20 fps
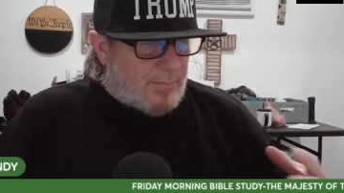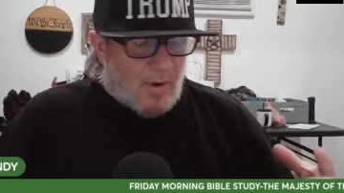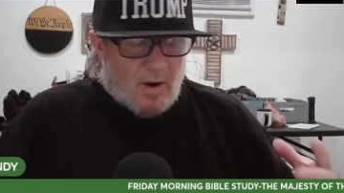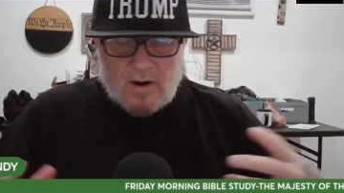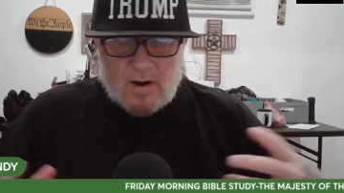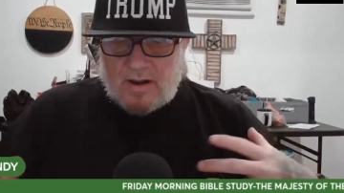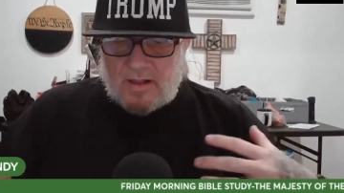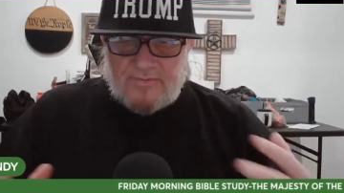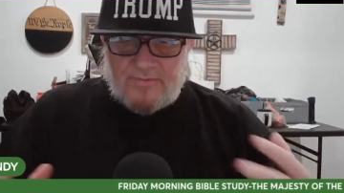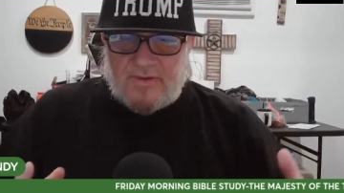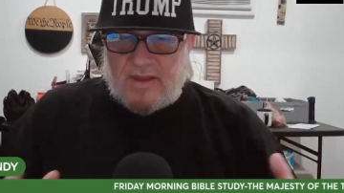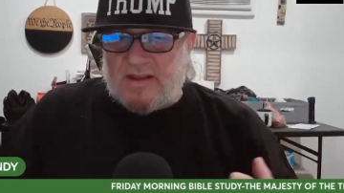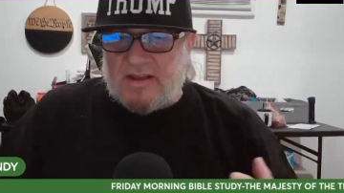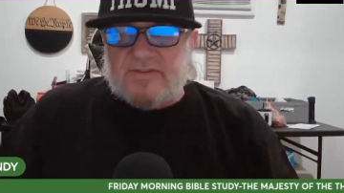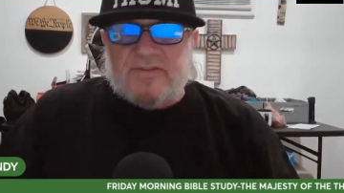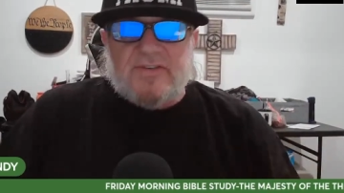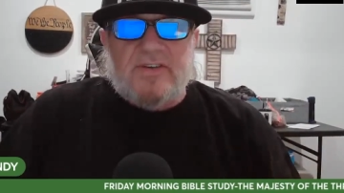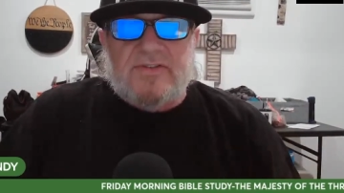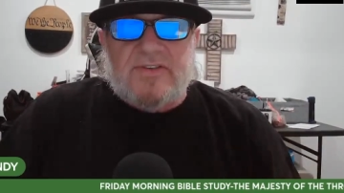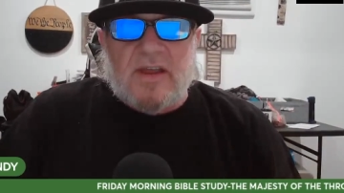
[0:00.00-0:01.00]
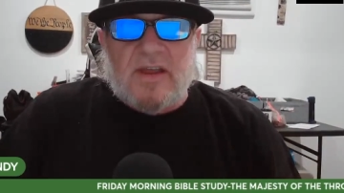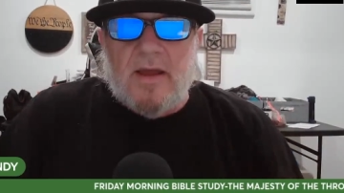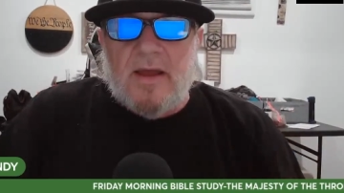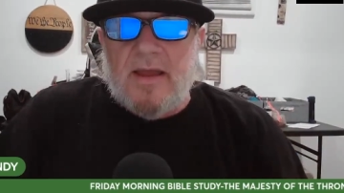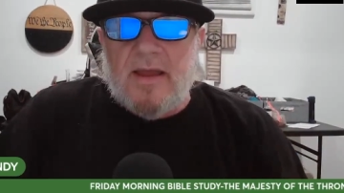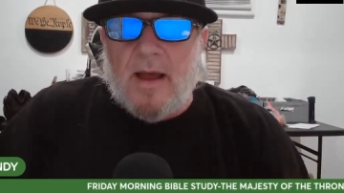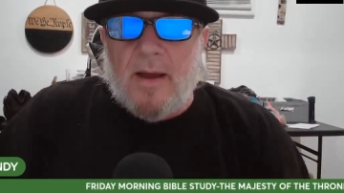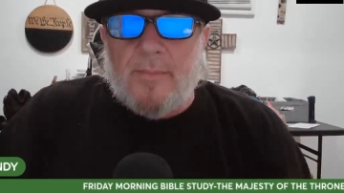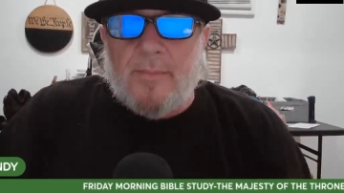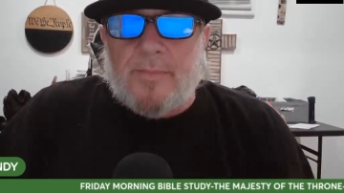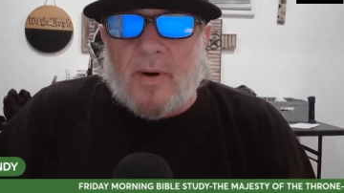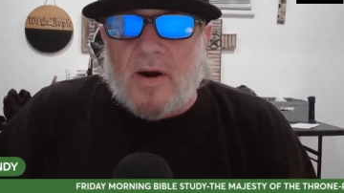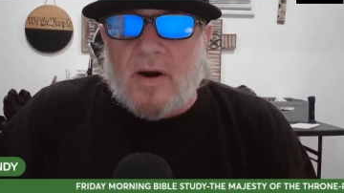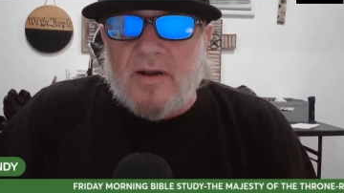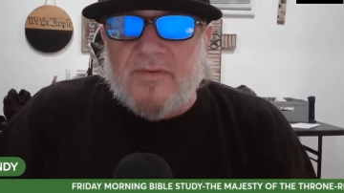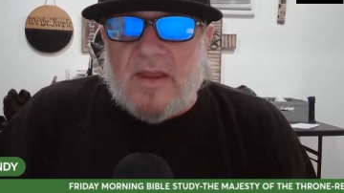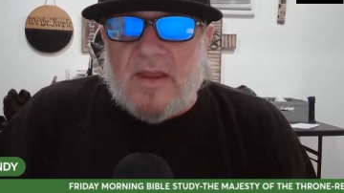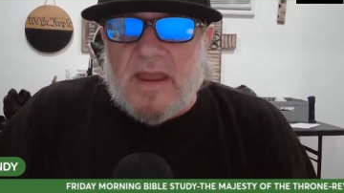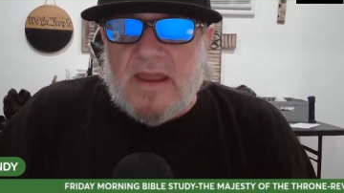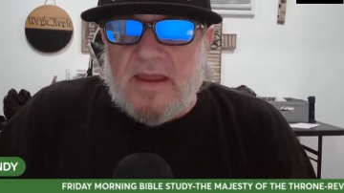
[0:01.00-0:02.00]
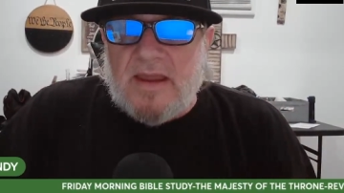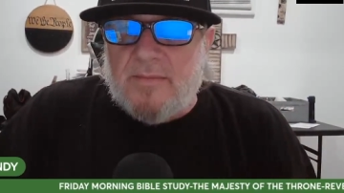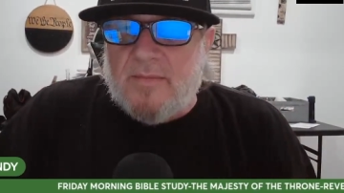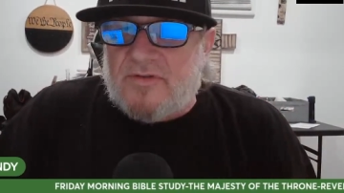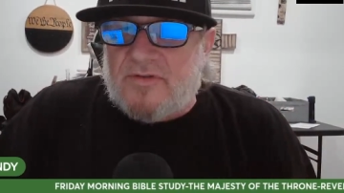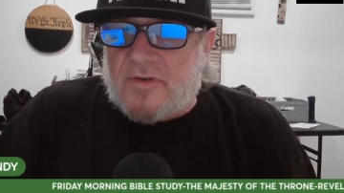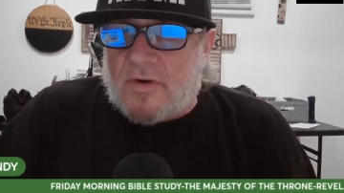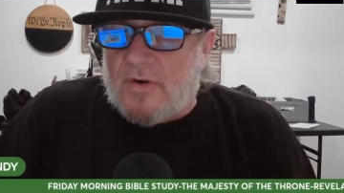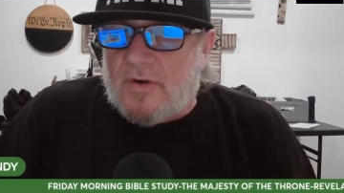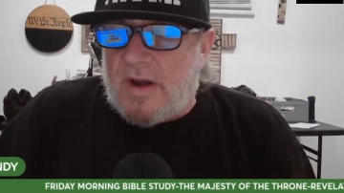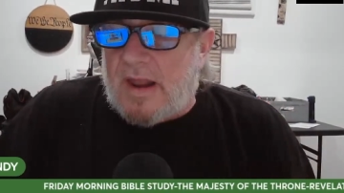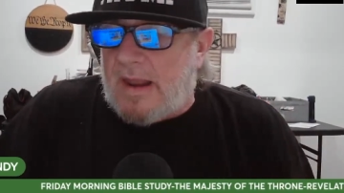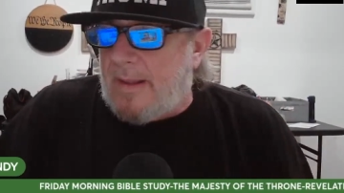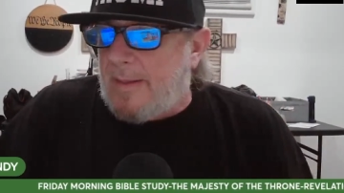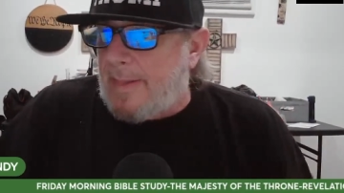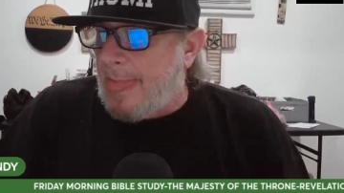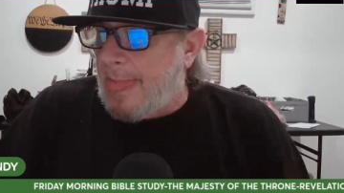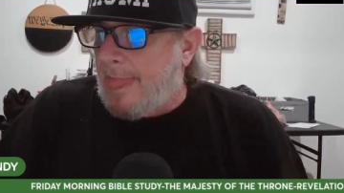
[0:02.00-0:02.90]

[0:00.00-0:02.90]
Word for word: part of it's just a, a part of immaturity,